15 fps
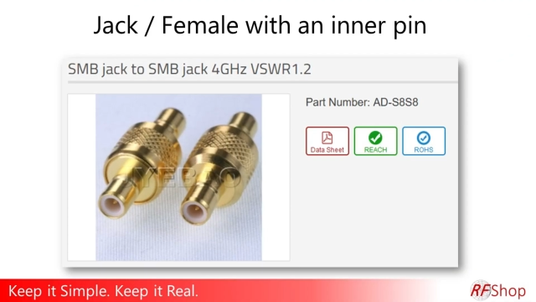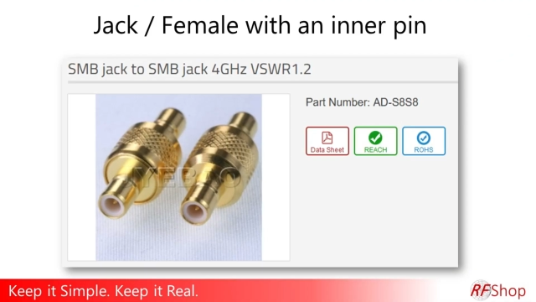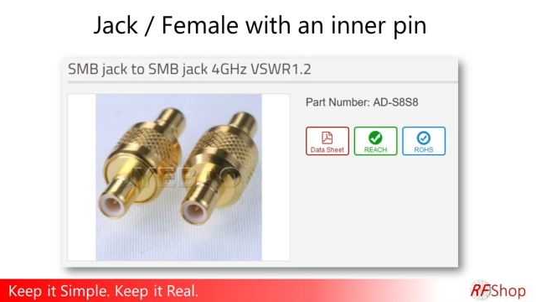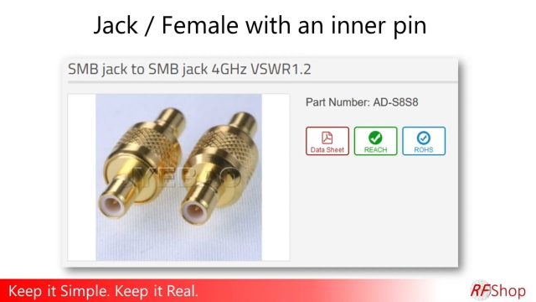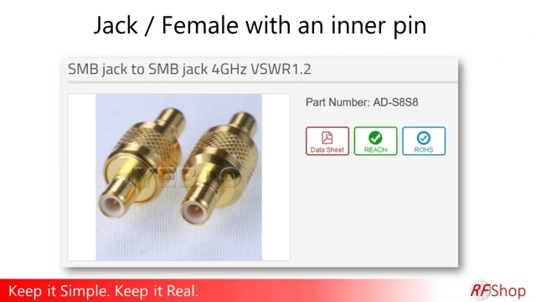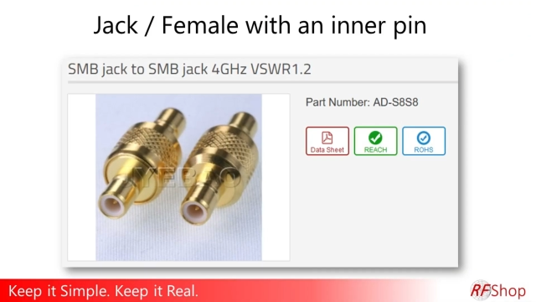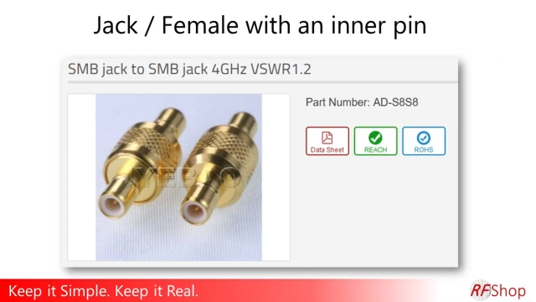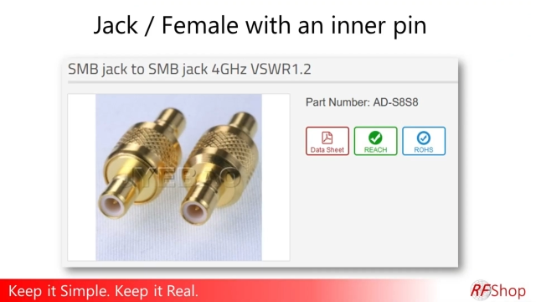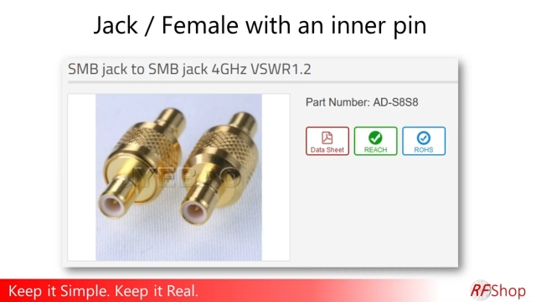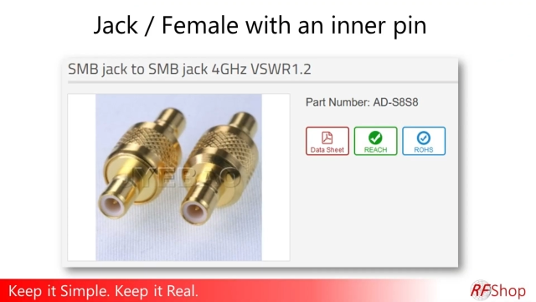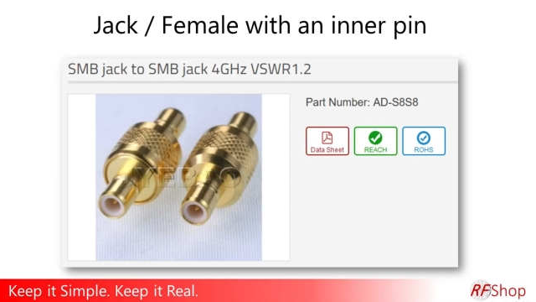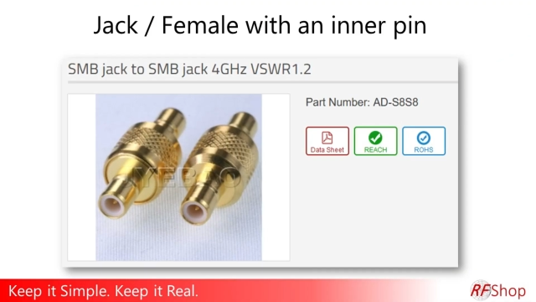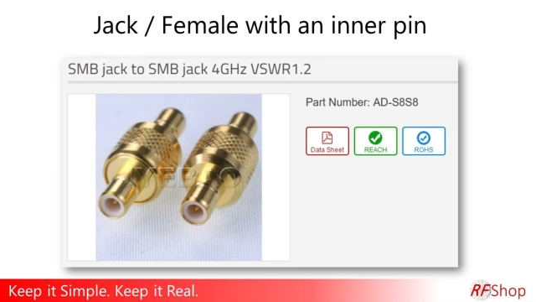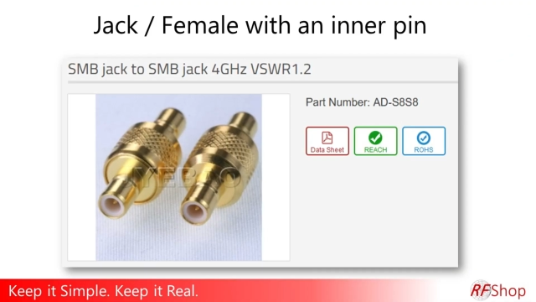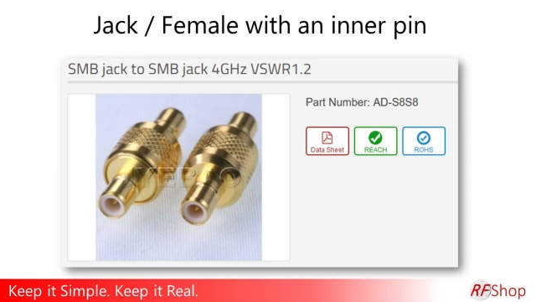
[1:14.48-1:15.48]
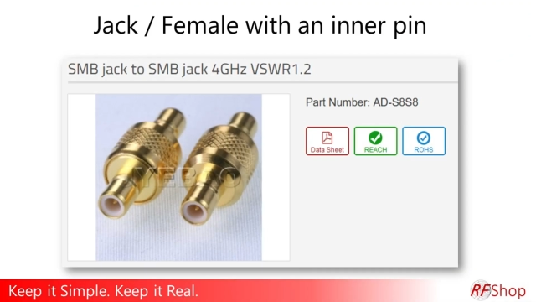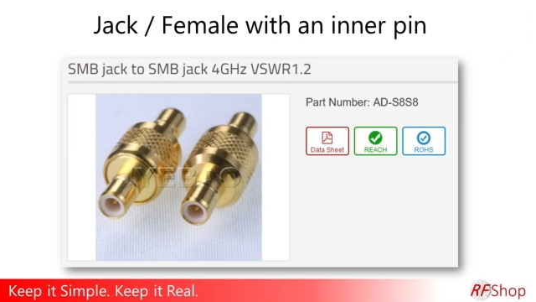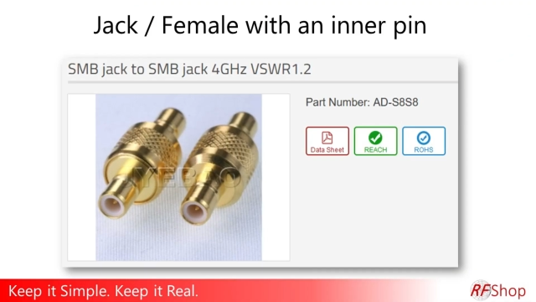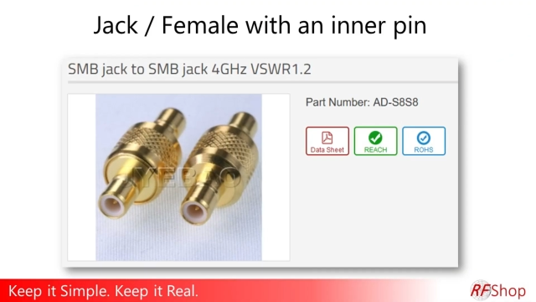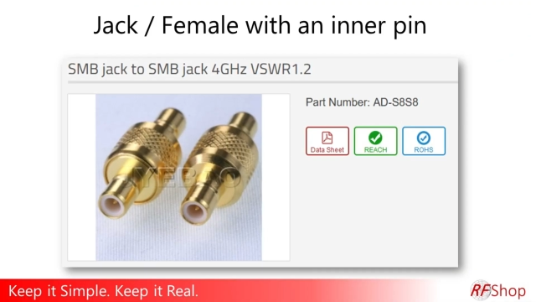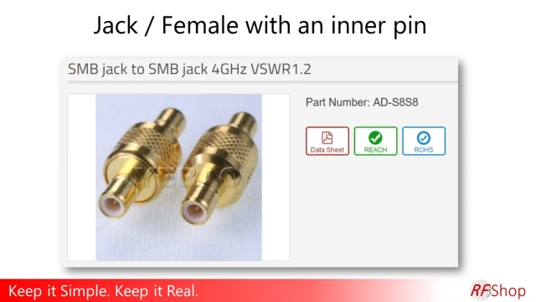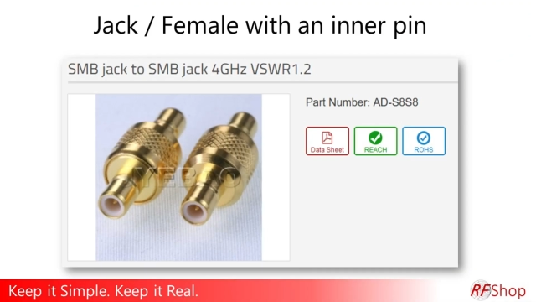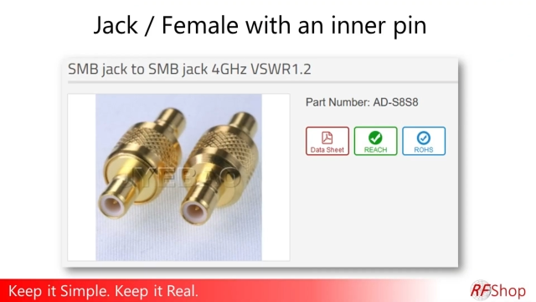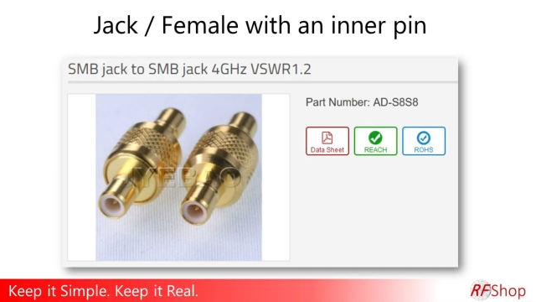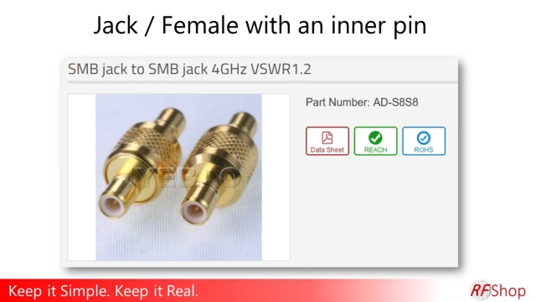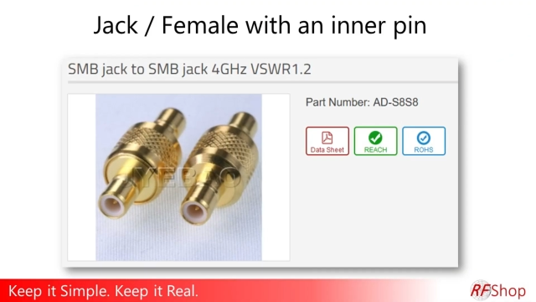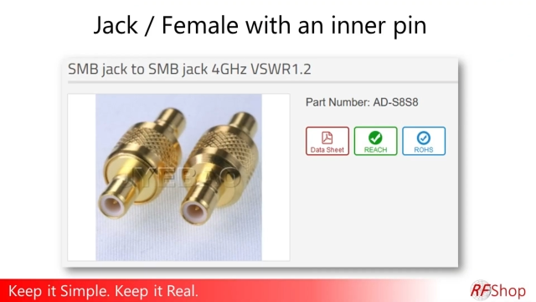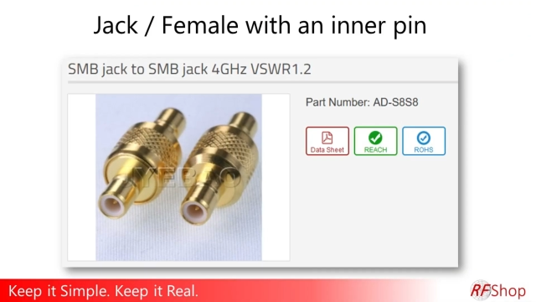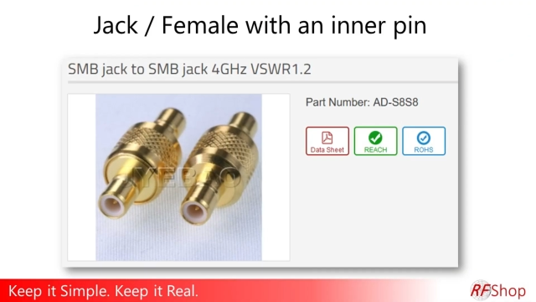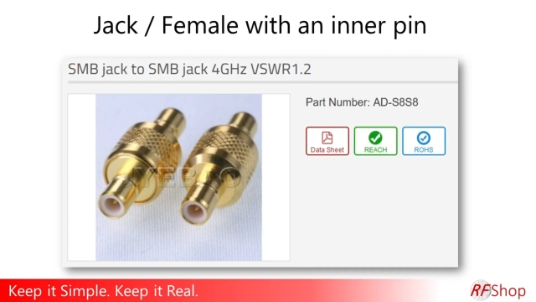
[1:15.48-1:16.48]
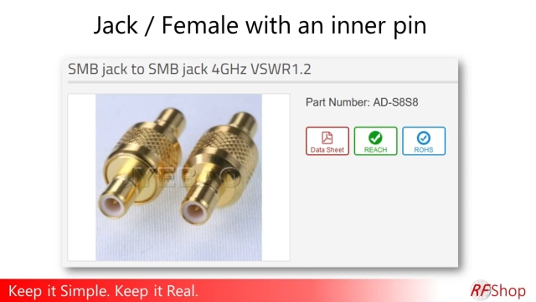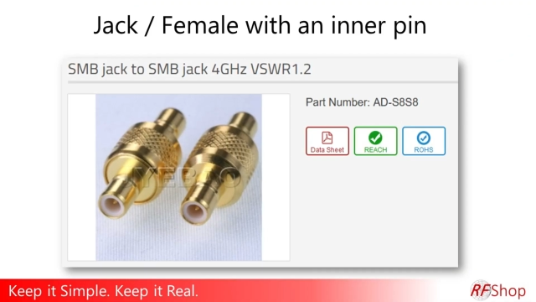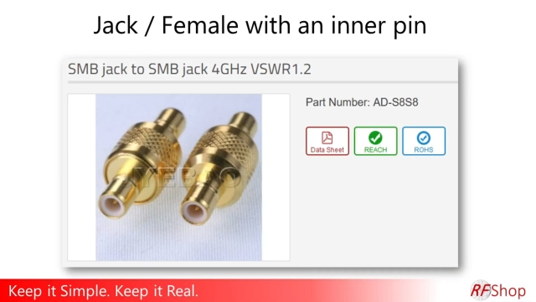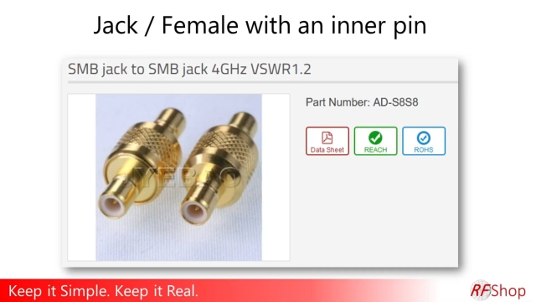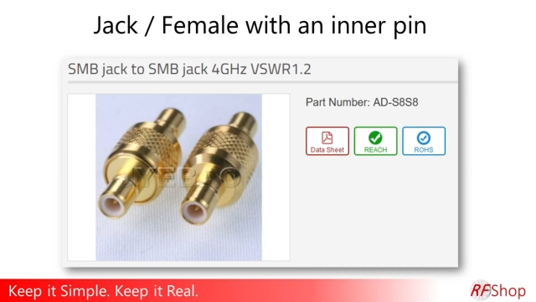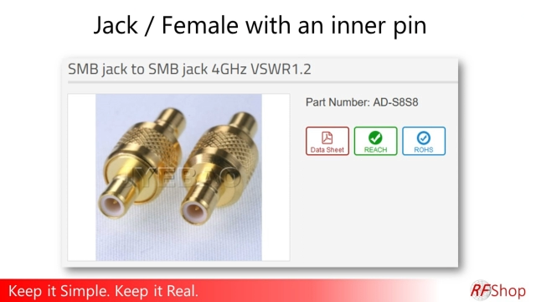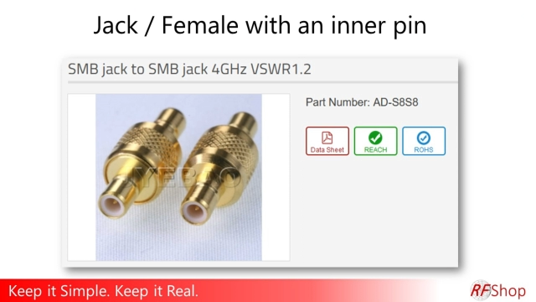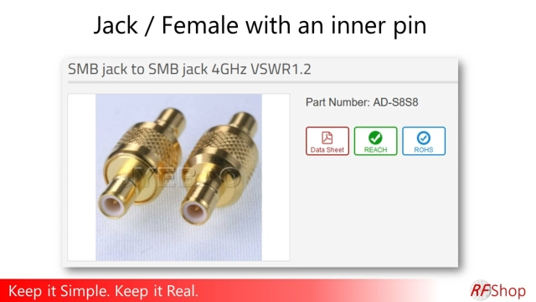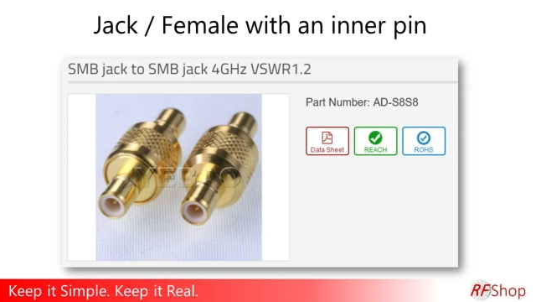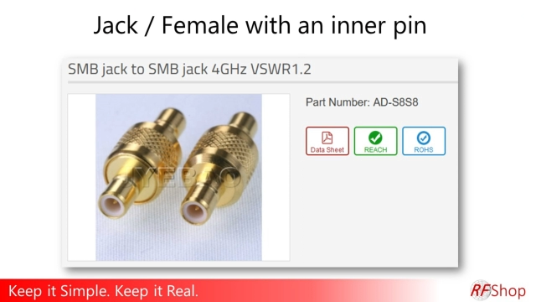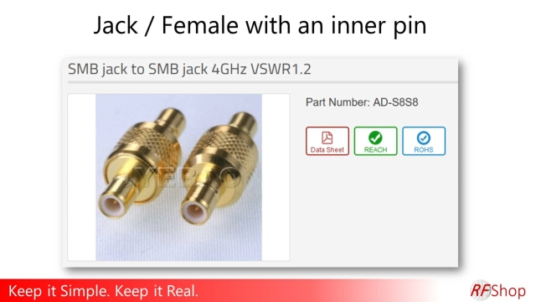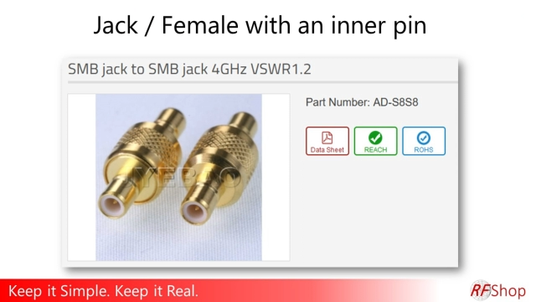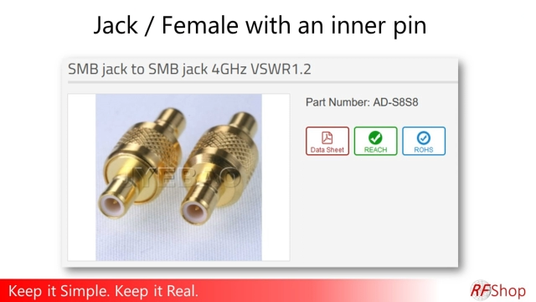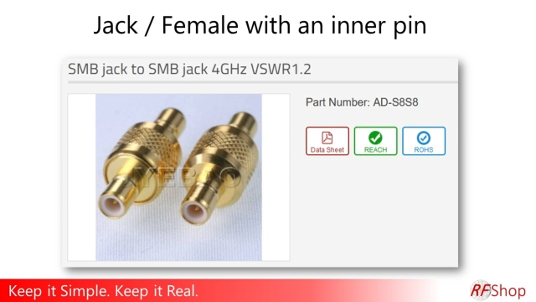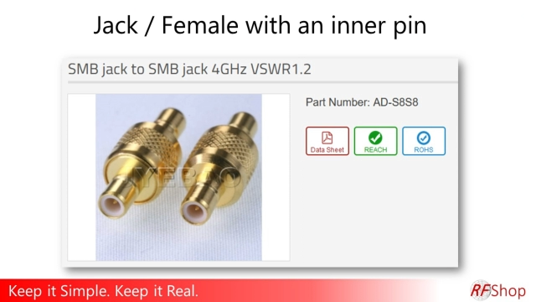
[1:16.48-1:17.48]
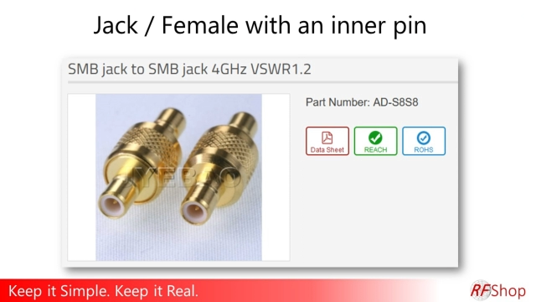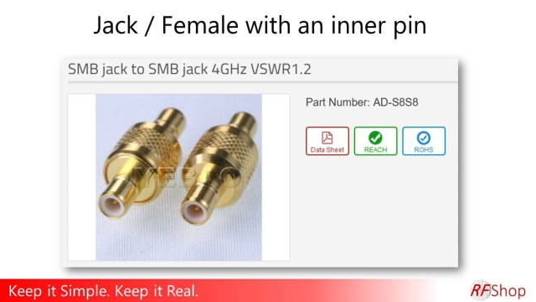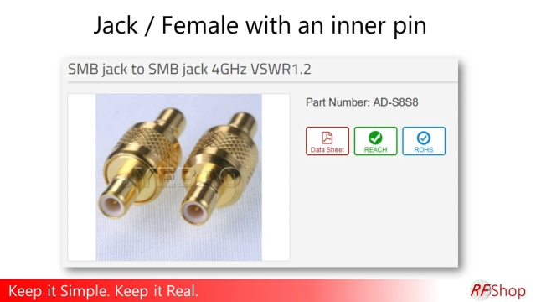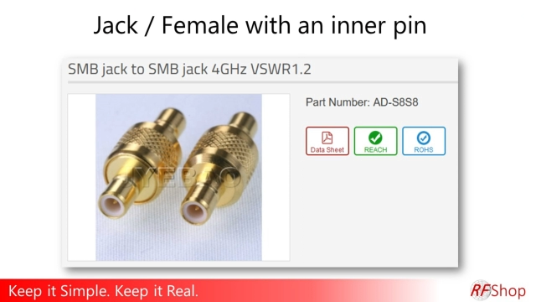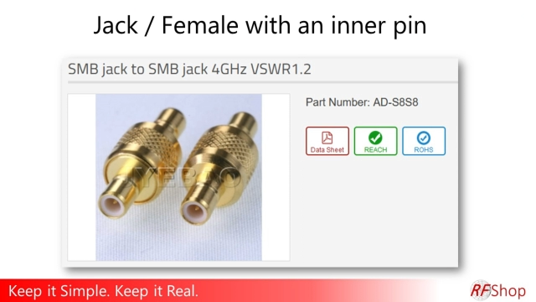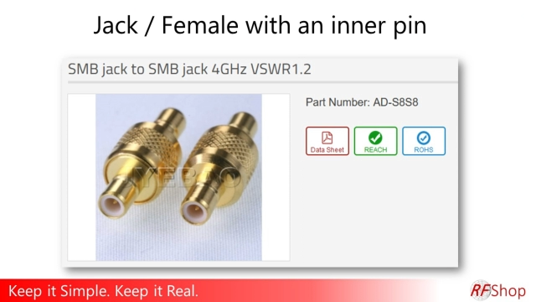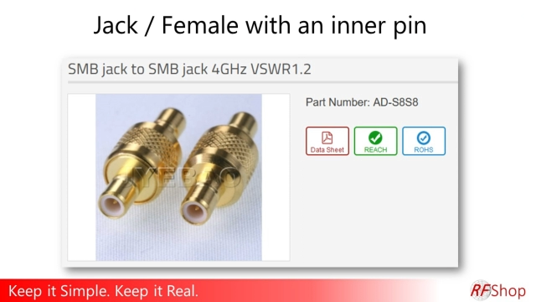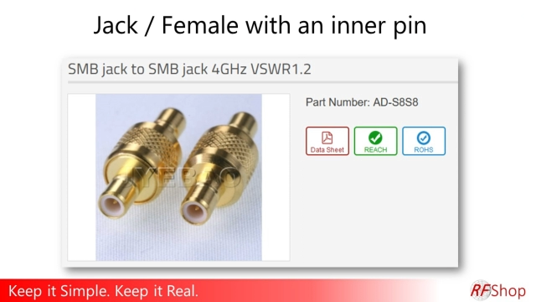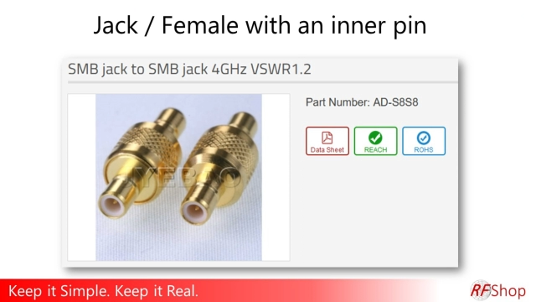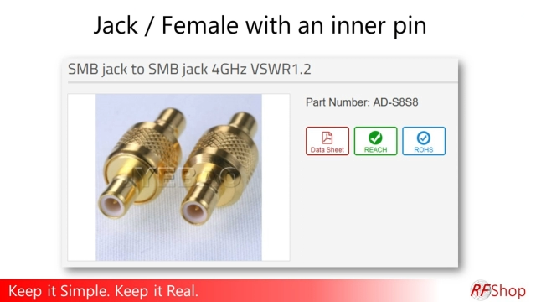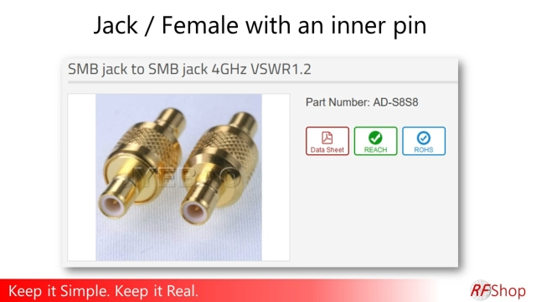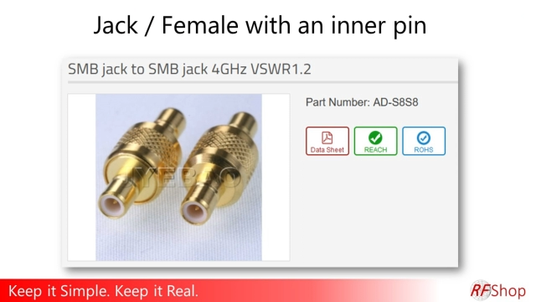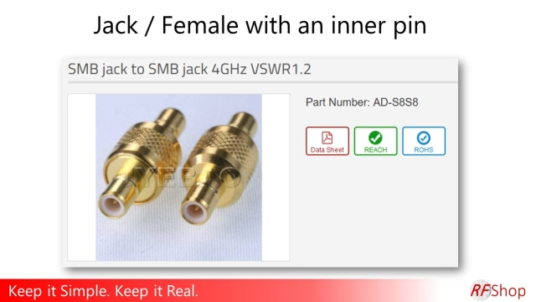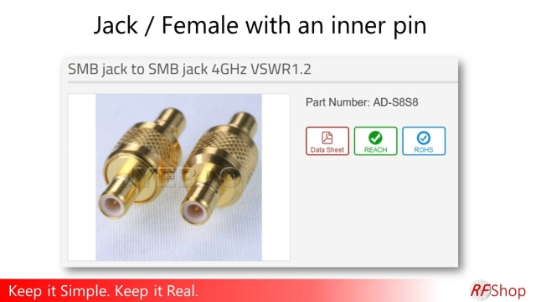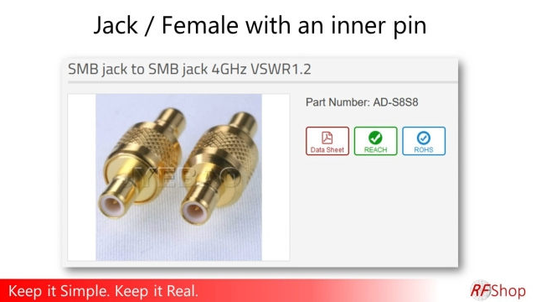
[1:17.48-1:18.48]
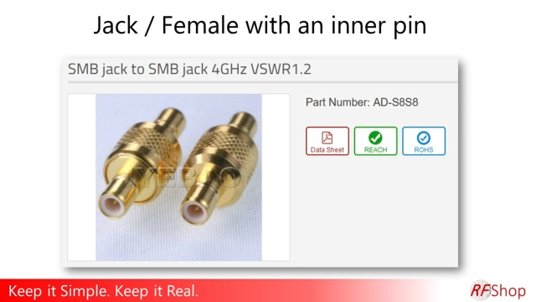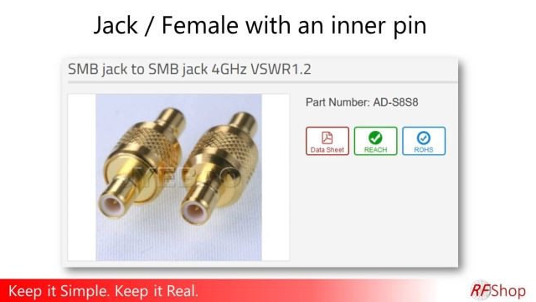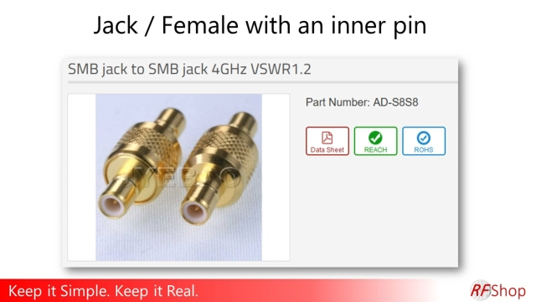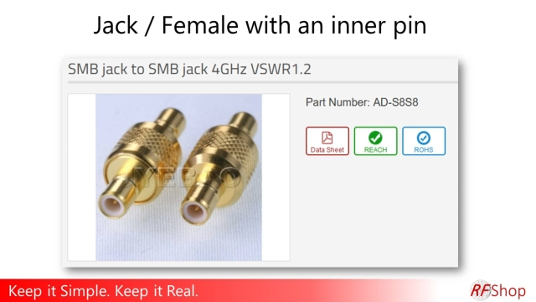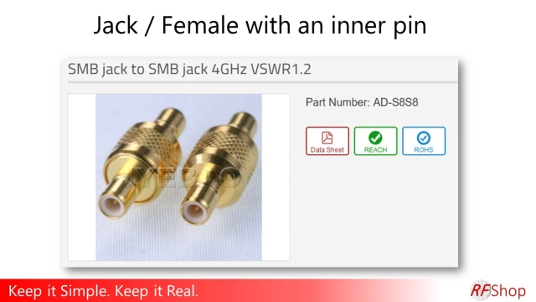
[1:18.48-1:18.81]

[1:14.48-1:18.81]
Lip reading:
(no speaker visible)